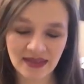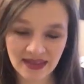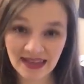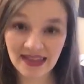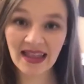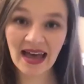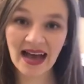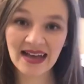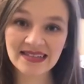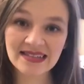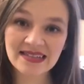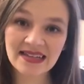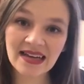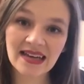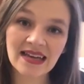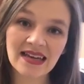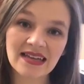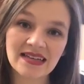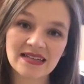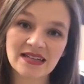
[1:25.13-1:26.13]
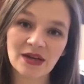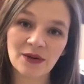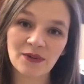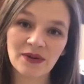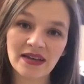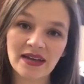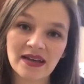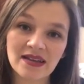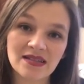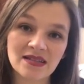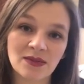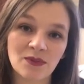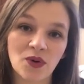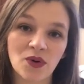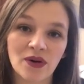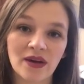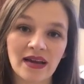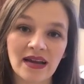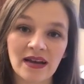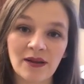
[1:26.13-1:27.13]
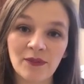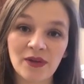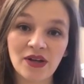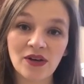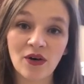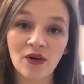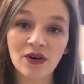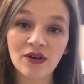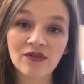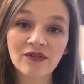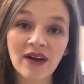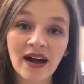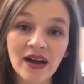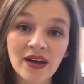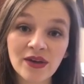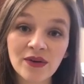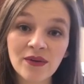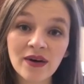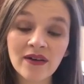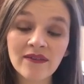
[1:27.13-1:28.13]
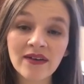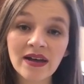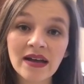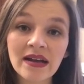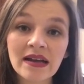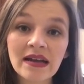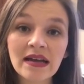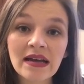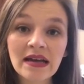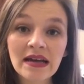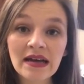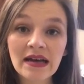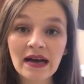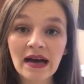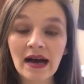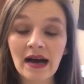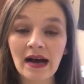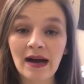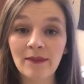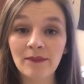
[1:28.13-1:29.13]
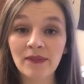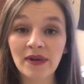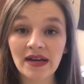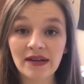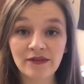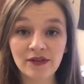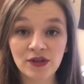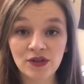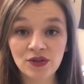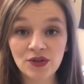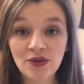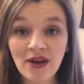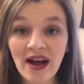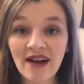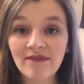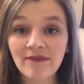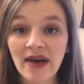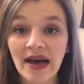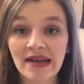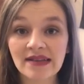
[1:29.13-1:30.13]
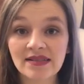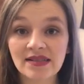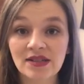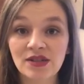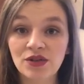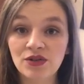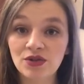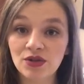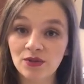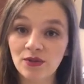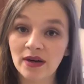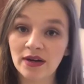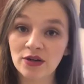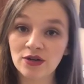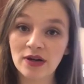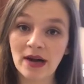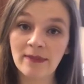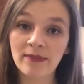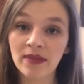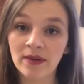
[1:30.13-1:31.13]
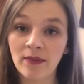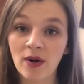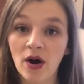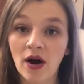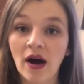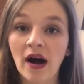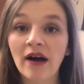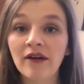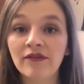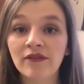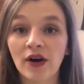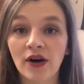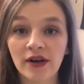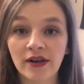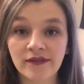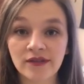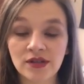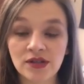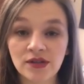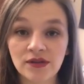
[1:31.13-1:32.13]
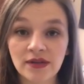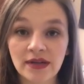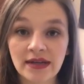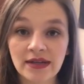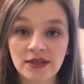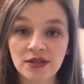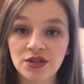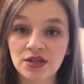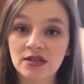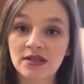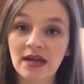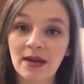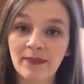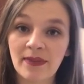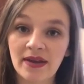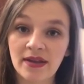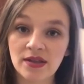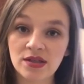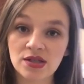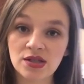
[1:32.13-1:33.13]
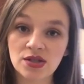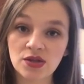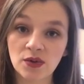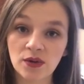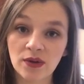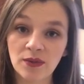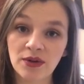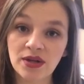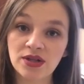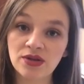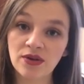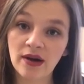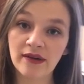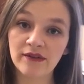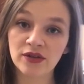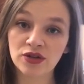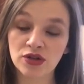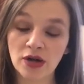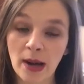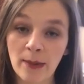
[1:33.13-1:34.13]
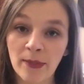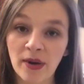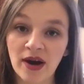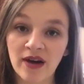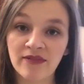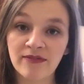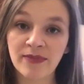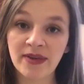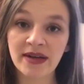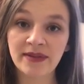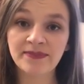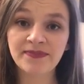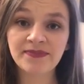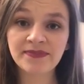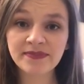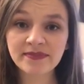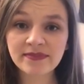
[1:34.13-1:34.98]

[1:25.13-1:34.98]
elastic until we get some more in and we notify you of it. But if you do have masks and you do want to drop them off, all you have to do is just stop by the store. We do have a drop-off bin